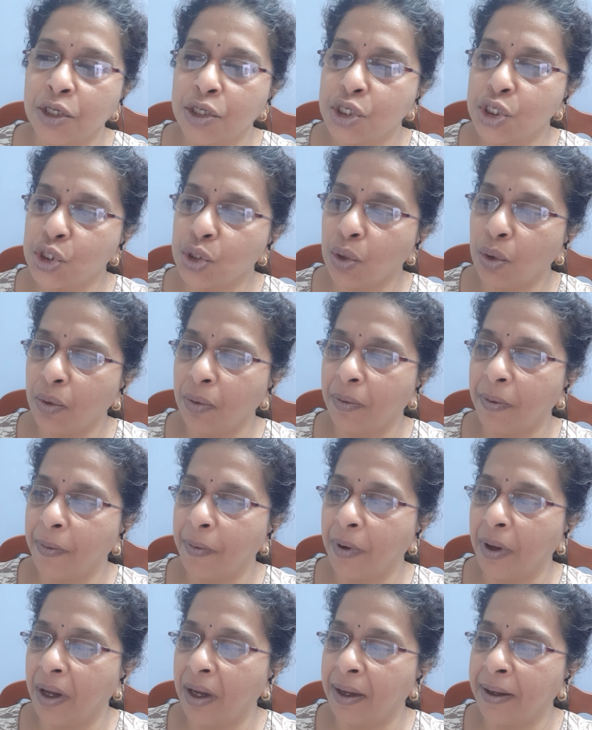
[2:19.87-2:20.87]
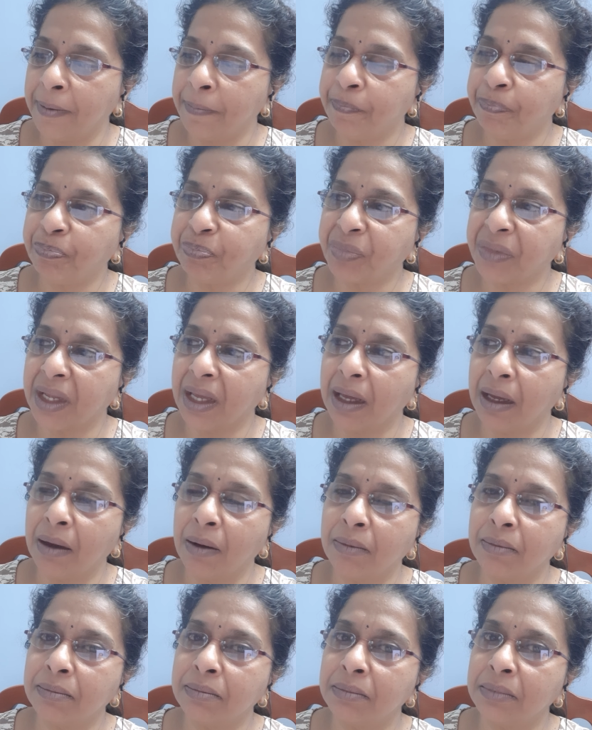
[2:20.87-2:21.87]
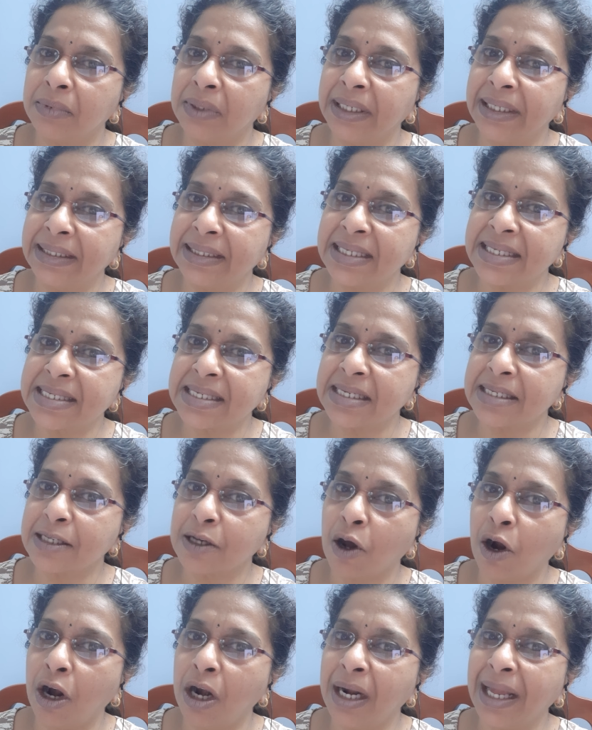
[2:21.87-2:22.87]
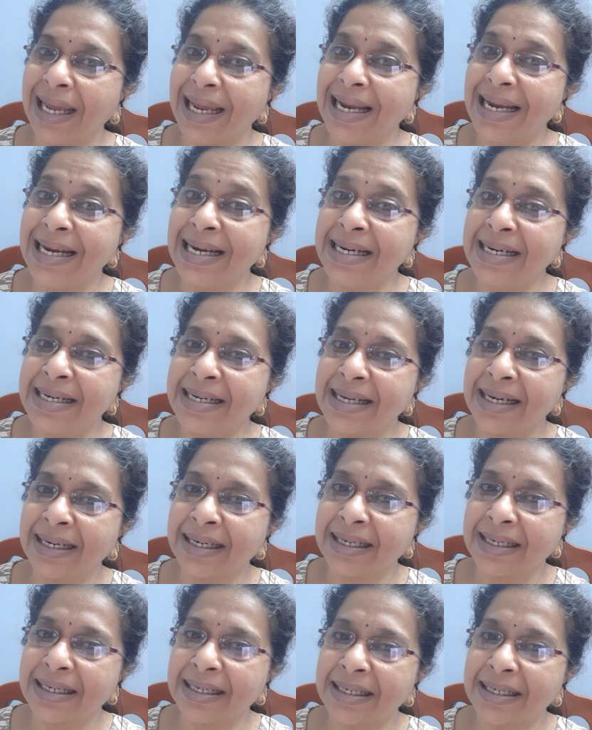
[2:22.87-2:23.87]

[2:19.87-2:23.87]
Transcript: So this is called inductive